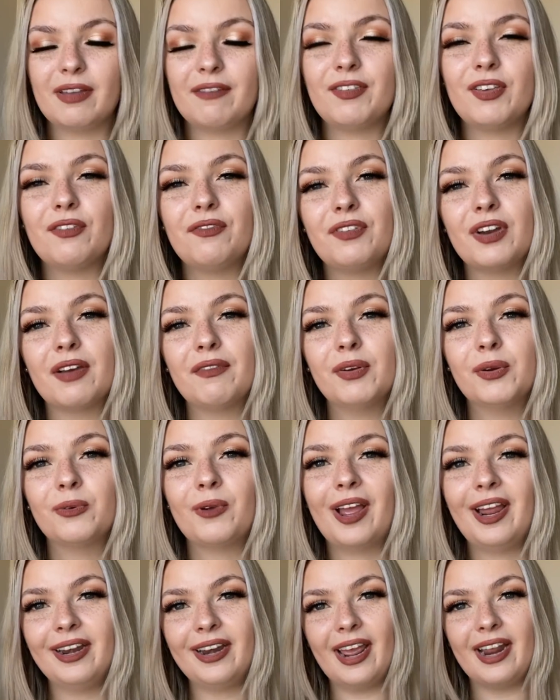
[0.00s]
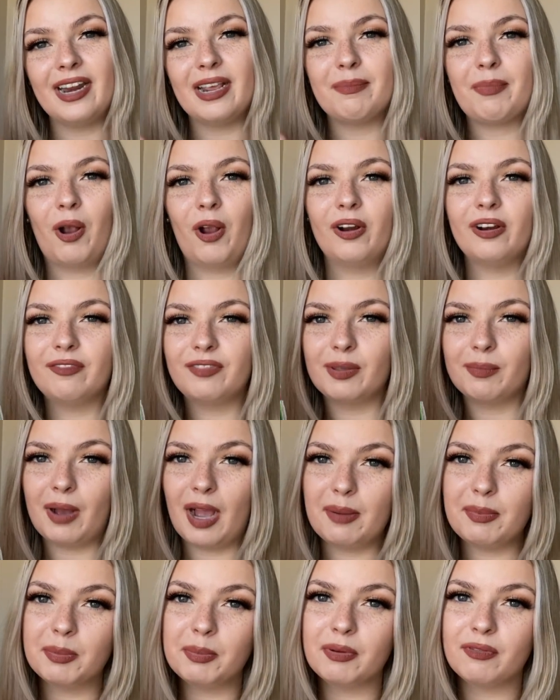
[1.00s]
If you've never read any part of the
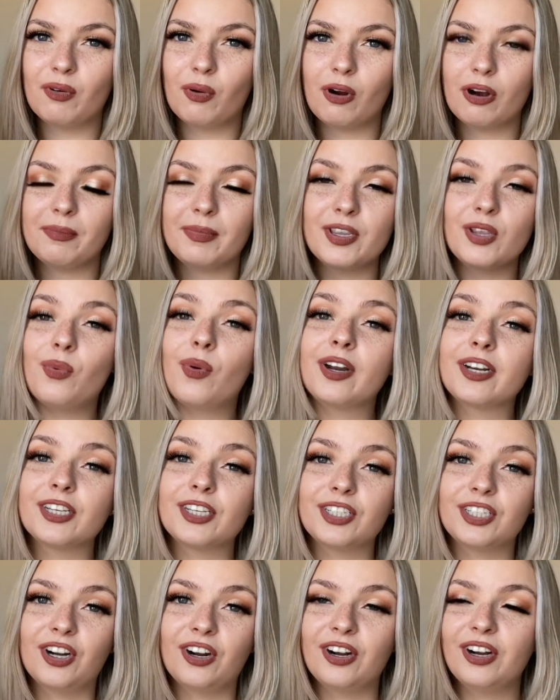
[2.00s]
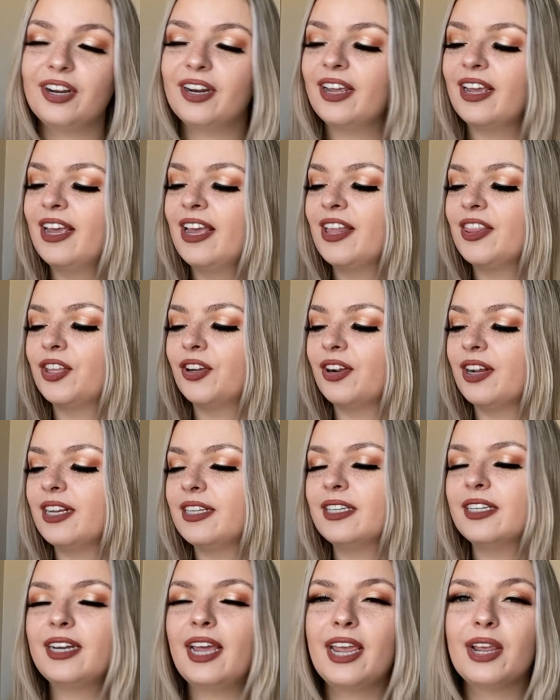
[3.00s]
Bible before but you want to start, there
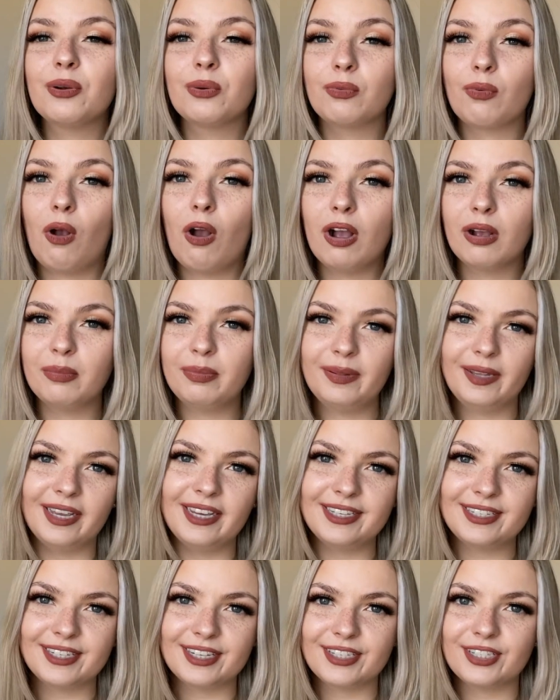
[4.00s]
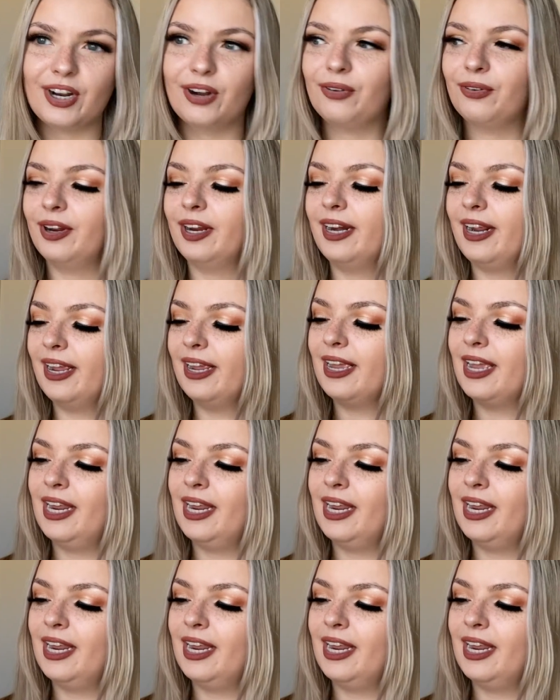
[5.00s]
isn't a wrong place to start reading.